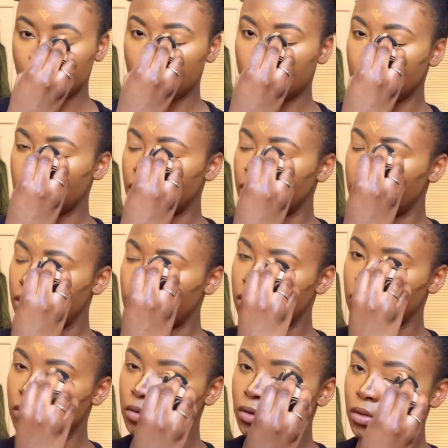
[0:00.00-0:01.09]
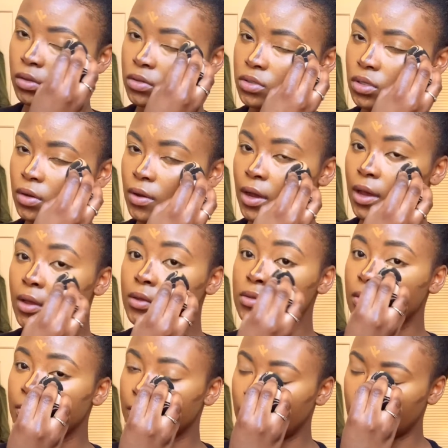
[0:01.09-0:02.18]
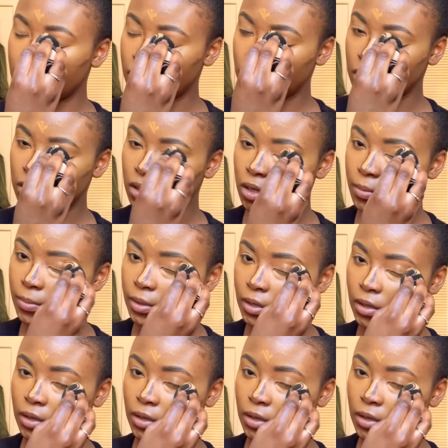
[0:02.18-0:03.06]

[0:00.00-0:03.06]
So you can close your eyes and blend on top